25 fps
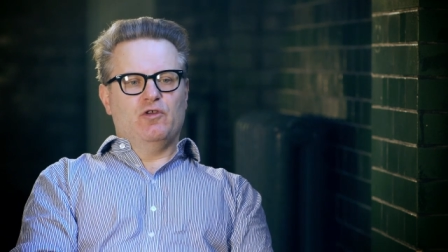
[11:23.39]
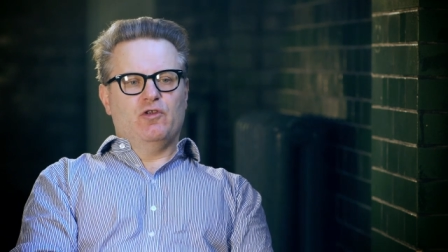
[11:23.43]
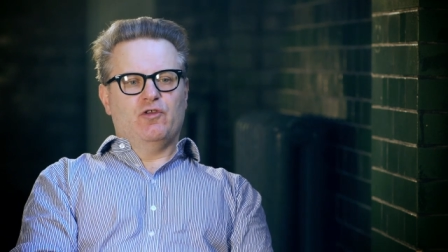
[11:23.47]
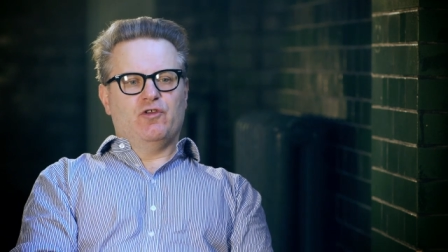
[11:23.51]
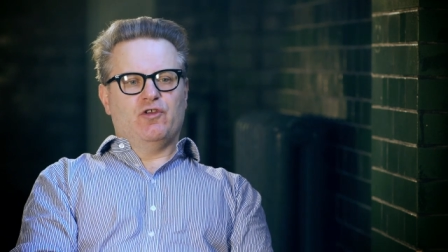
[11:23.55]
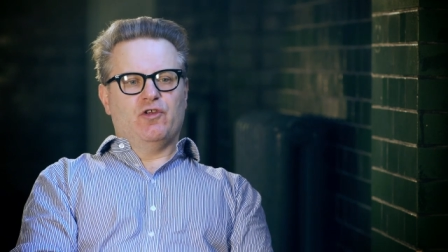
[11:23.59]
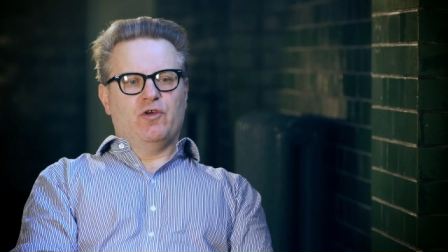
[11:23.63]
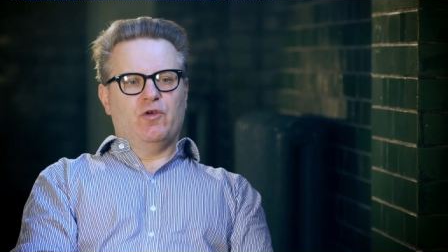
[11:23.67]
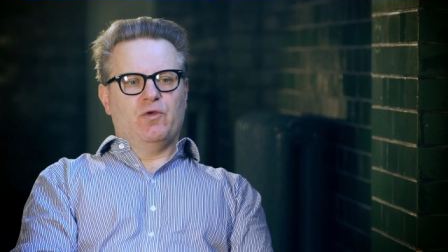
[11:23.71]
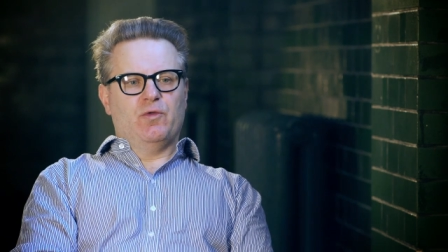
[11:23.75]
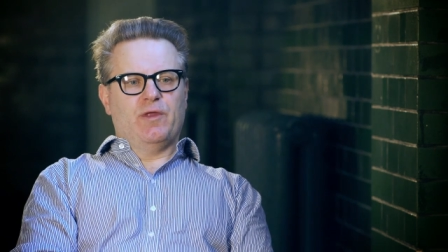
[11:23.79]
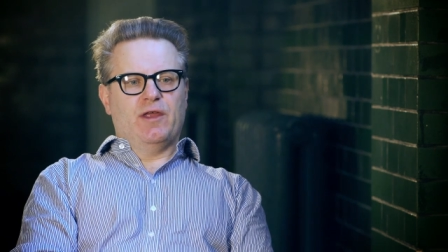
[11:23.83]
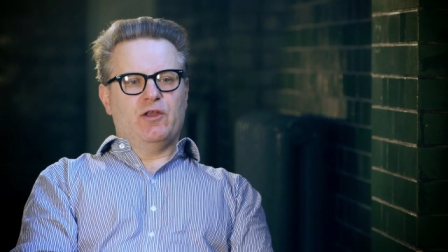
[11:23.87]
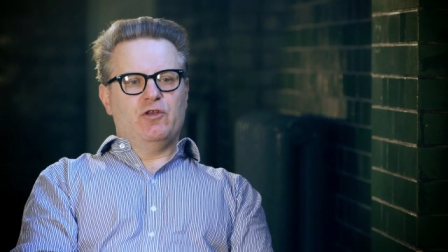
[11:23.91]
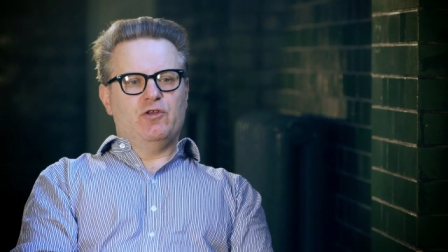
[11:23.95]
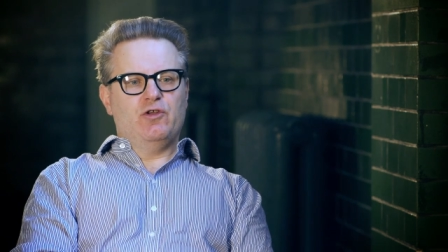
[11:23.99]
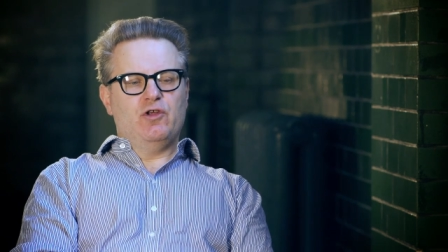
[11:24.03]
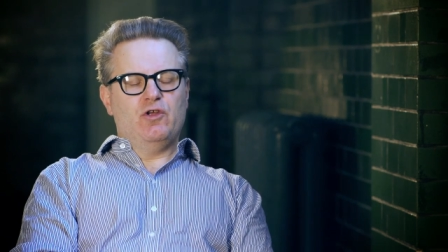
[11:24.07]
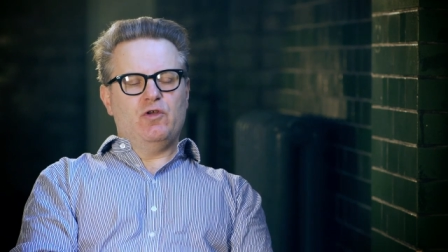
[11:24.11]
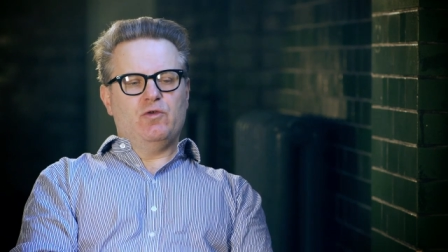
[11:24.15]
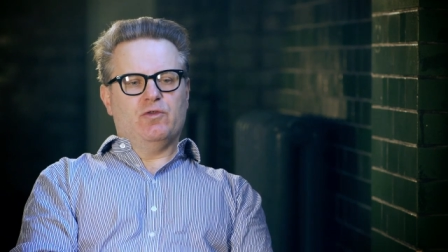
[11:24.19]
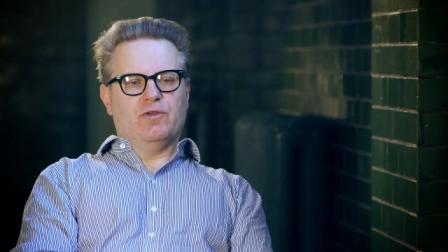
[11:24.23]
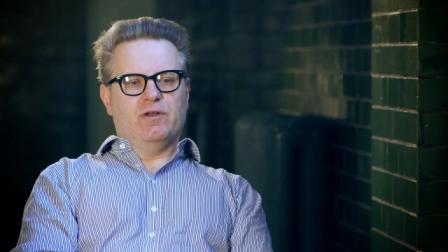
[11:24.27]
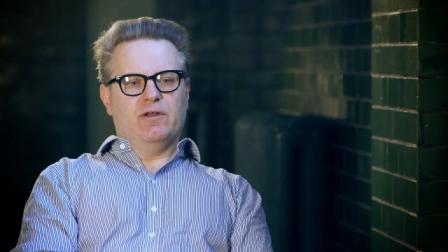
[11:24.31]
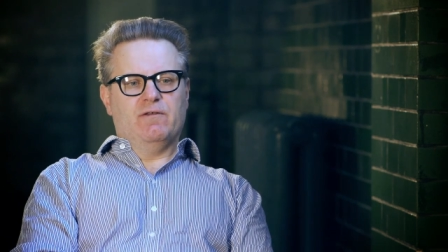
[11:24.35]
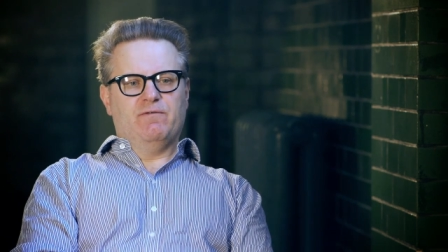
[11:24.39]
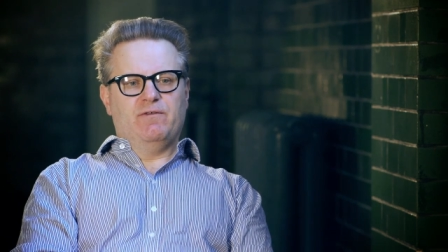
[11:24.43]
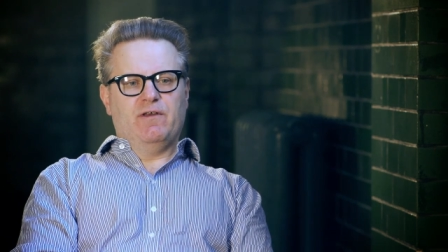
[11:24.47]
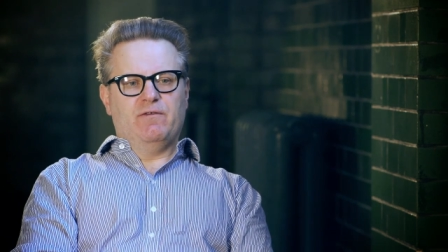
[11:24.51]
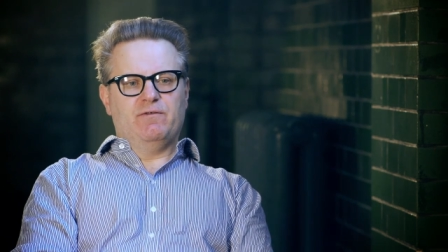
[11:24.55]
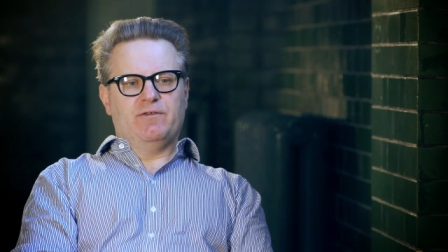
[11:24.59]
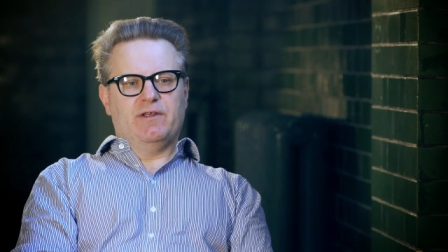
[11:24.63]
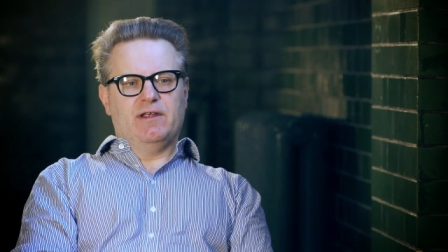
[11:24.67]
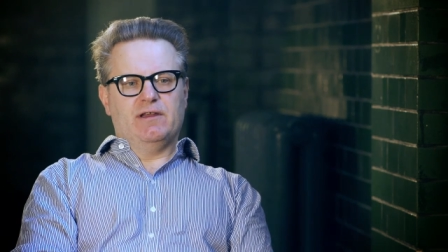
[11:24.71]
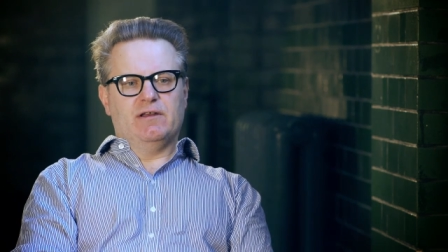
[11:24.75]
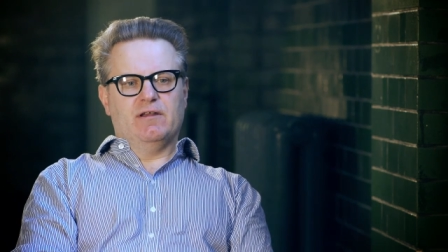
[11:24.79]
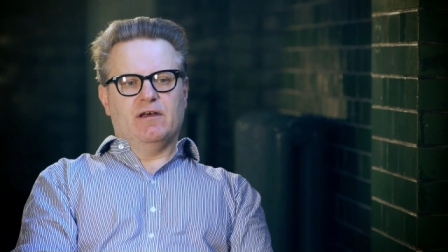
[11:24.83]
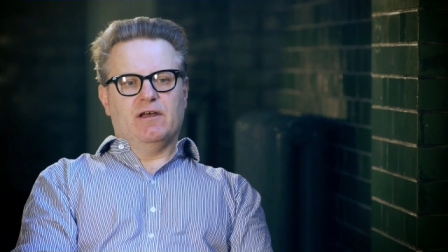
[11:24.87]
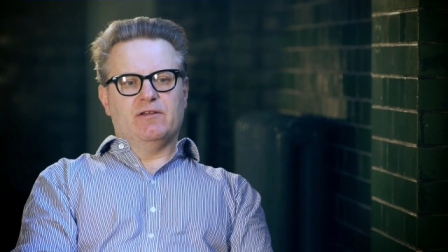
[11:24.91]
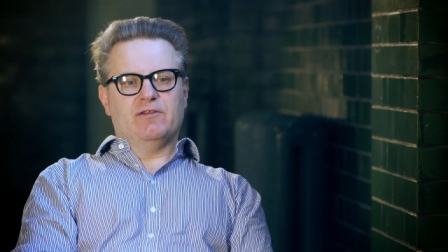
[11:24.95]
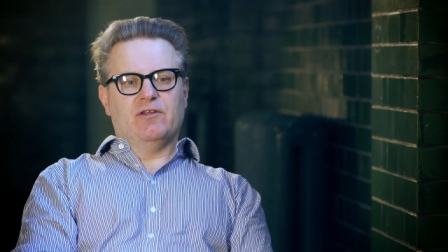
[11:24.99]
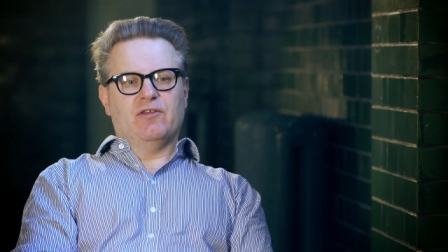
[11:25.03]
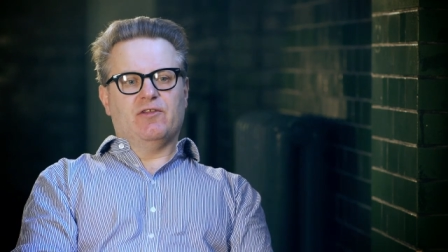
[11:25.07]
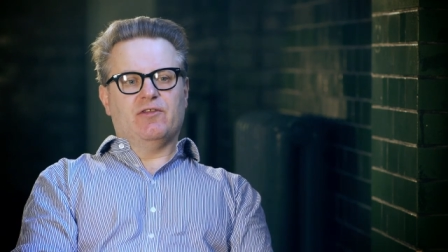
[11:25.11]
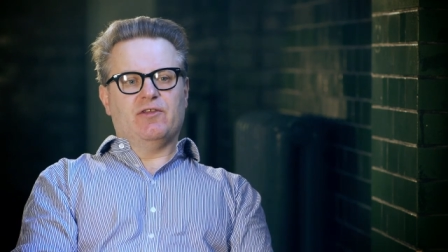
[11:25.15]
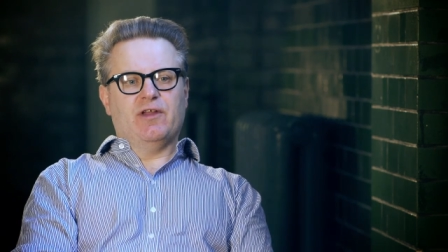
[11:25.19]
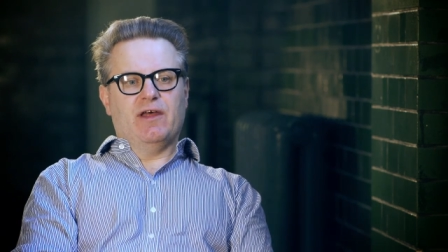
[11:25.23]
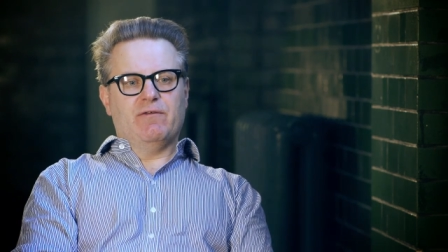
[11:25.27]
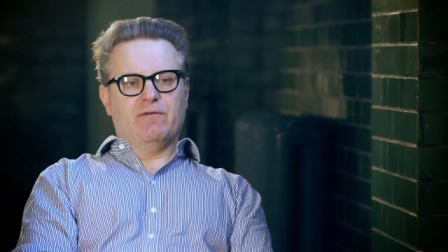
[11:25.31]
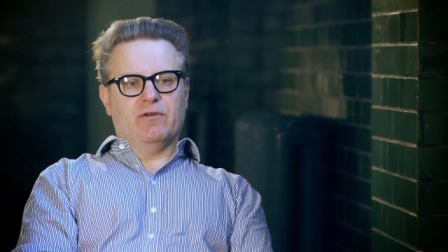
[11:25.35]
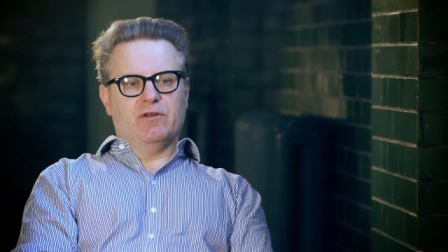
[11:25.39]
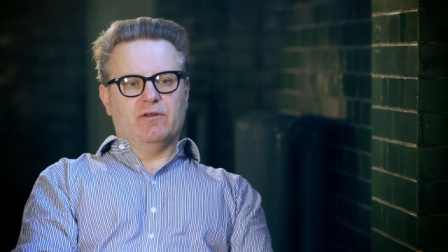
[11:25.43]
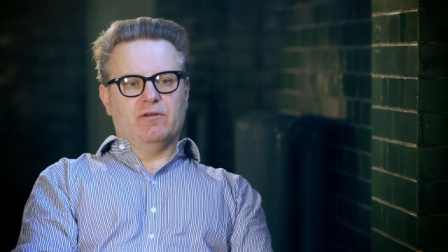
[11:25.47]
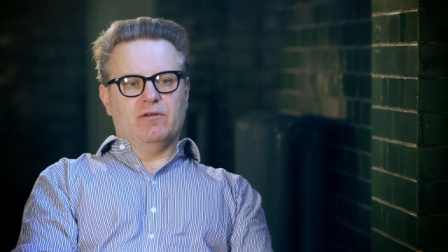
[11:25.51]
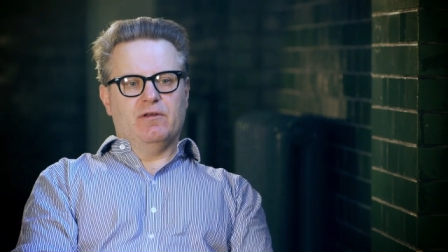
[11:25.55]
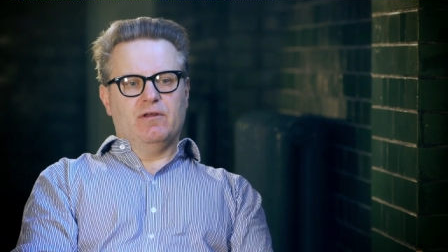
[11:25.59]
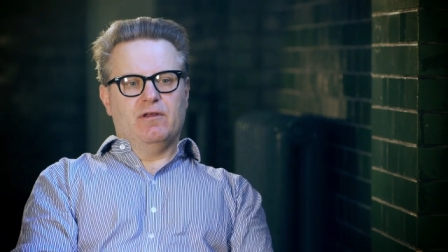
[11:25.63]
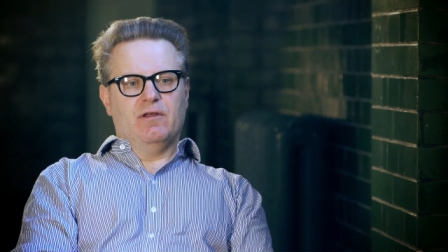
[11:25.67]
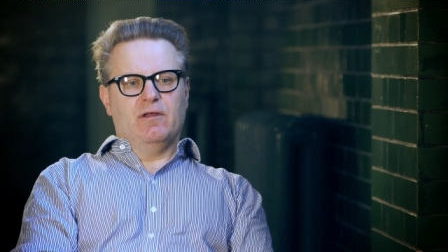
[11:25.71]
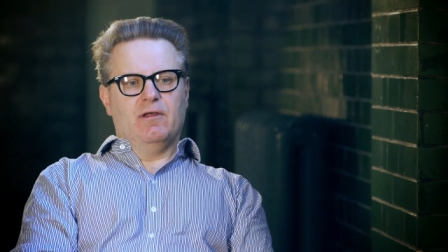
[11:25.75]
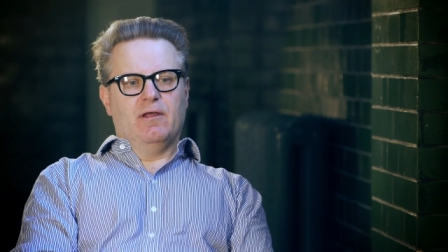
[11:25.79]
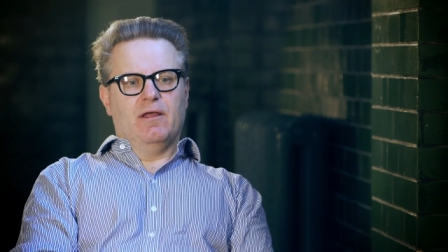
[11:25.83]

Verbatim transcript: So they knew that in 1597